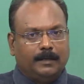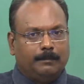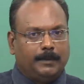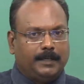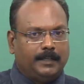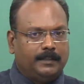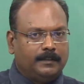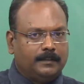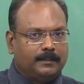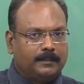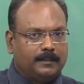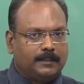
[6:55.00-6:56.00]
but in
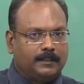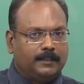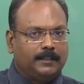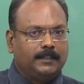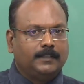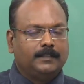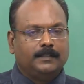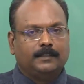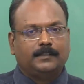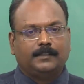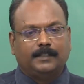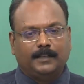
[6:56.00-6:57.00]
the current
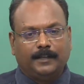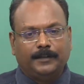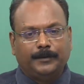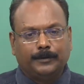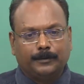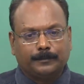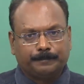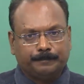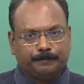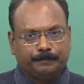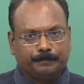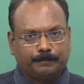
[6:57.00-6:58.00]
scenario,
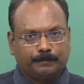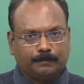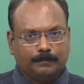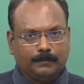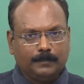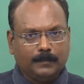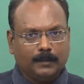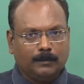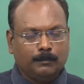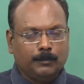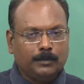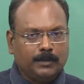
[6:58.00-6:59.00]

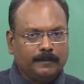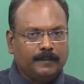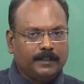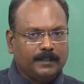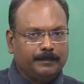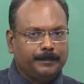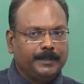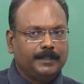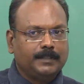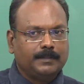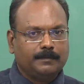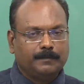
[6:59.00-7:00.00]
most of the
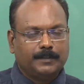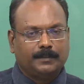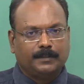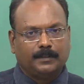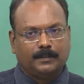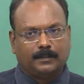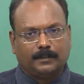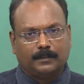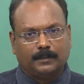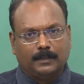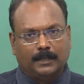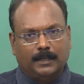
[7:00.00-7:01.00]
companies which
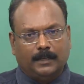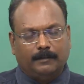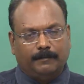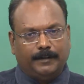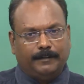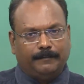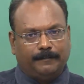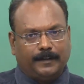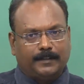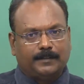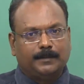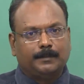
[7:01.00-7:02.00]
are very
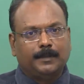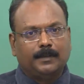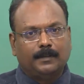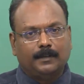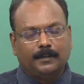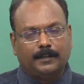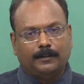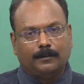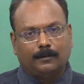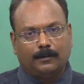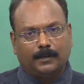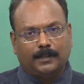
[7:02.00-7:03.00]
flexible in
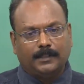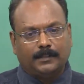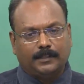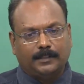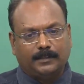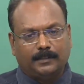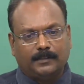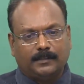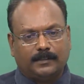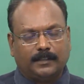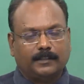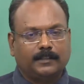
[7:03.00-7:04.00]
organizational
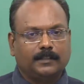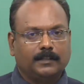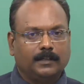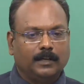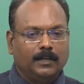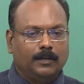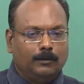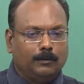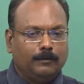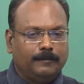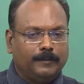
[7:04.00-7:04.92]
structure go